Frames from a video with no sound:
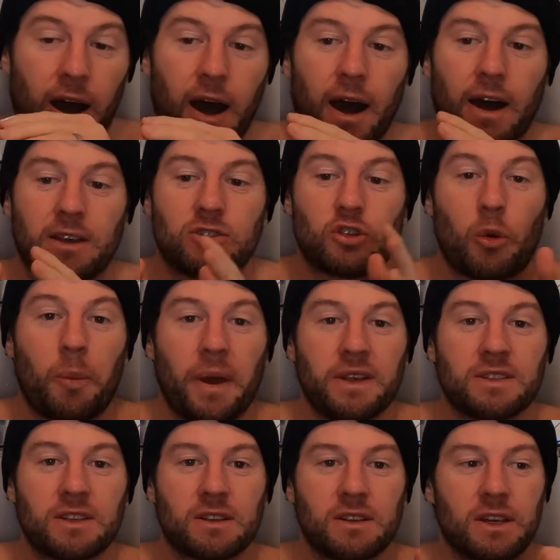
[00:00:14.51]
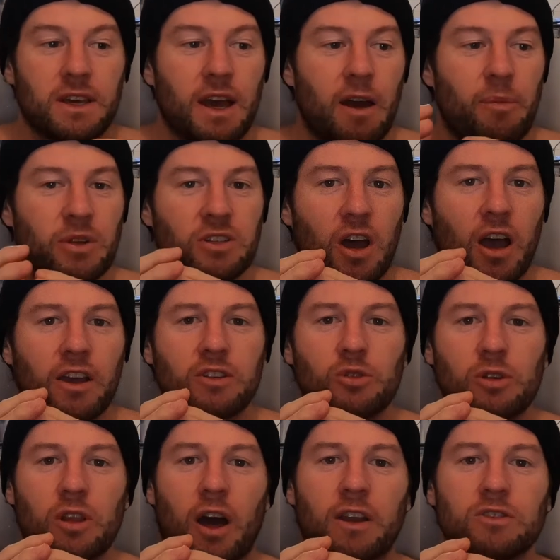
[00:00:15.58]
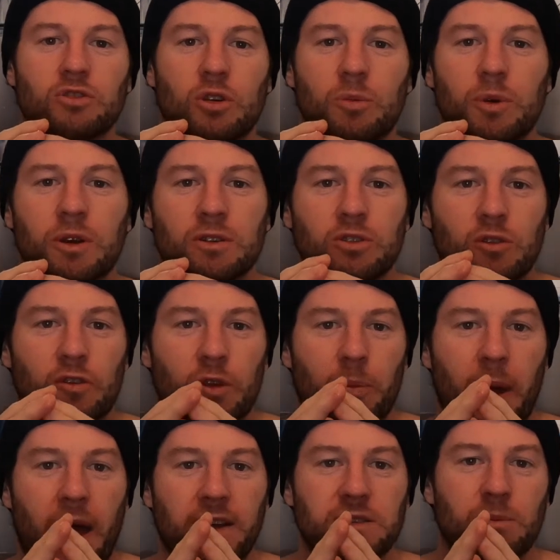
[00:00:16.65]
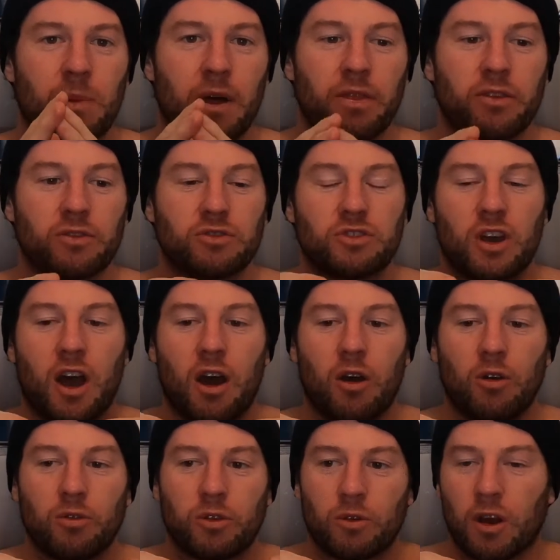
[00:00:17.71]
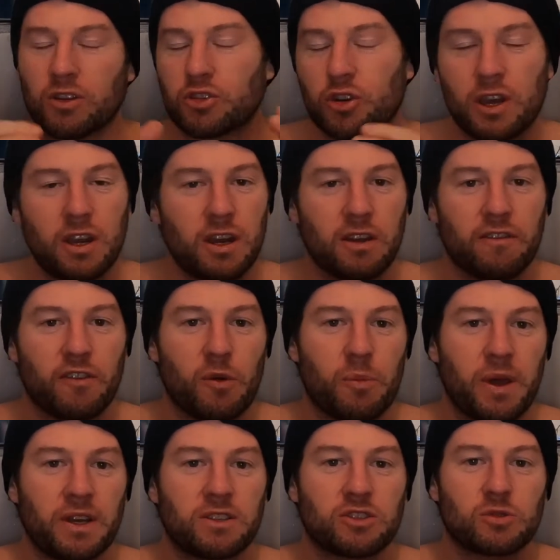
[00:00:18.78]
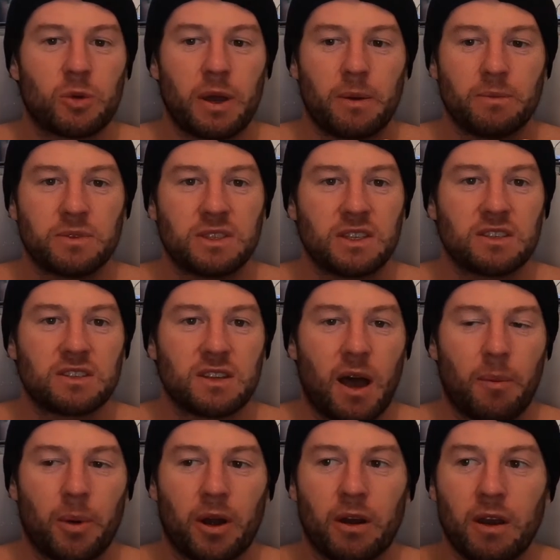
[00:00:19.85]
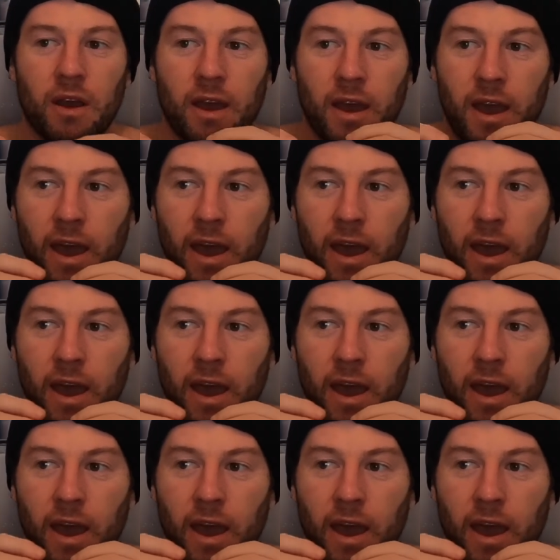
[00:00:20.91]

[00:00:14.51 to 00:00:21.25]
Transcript: So basically, I've been talking to a lot of swimmers over the past month or so. They're all training for big swims this summer.